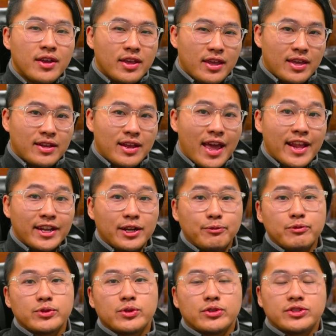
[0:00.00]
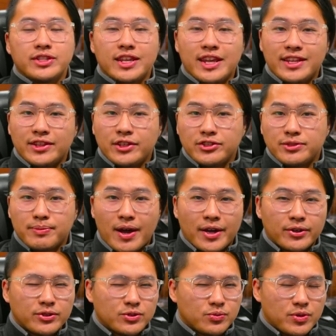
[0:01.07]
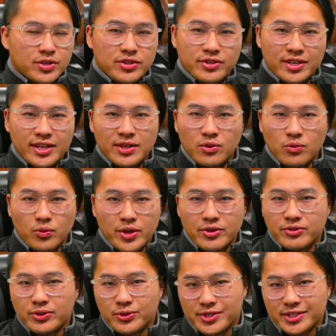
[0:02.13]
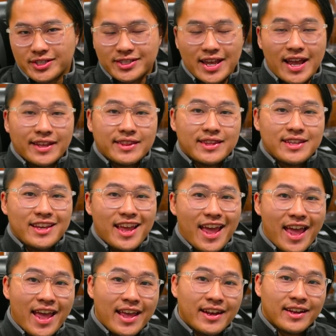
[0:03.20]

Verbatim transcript: it ended up resulting in those models where you're getting weird noises at the end.